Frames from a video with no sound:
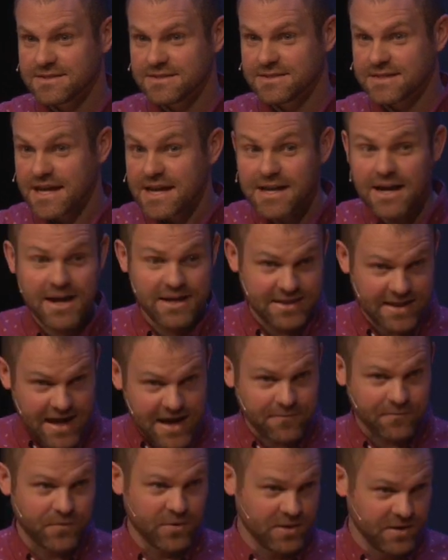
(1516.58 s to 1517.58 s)
Think on
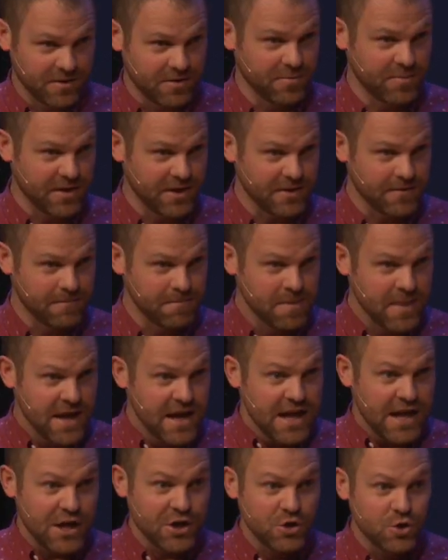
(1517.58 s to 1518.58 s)
that for a little bit.
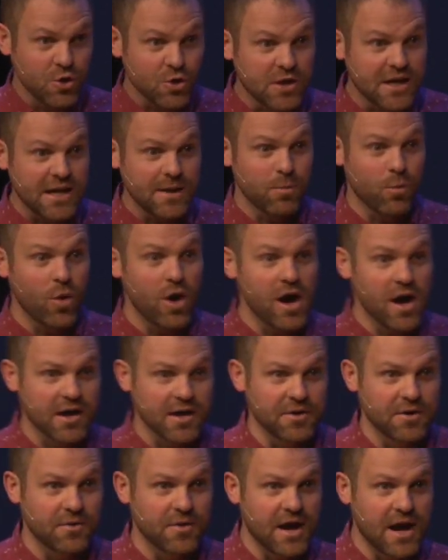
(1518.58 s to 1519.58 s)
And you keep
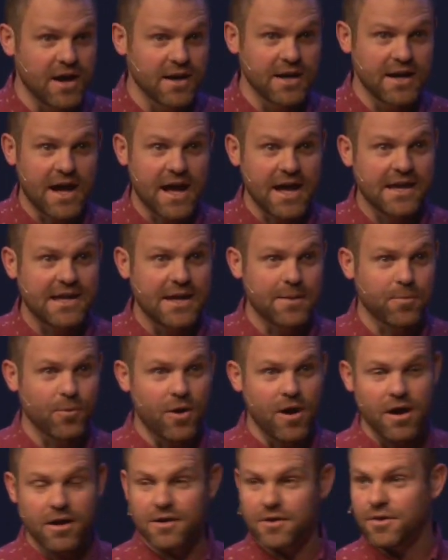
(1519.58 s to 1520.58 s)
walking around, and I keep
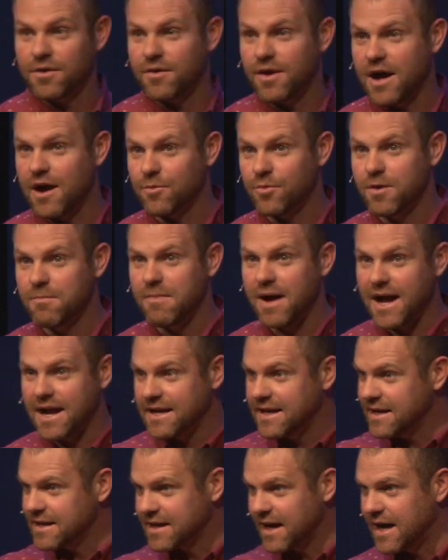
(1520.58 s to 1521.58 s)
walking around,
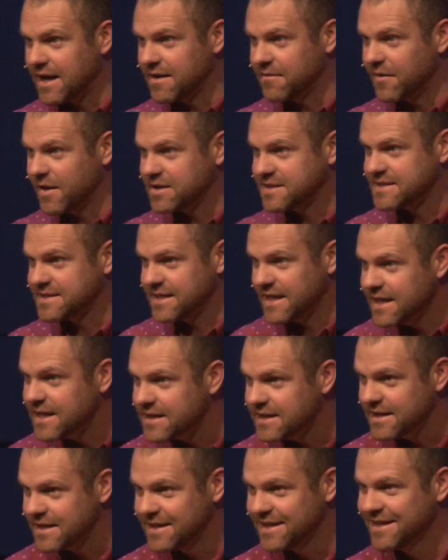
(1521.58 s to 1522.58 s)
reminding God of our
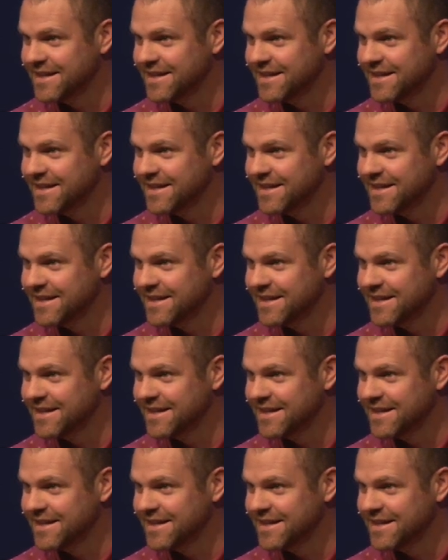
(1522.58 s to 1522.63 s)
sin.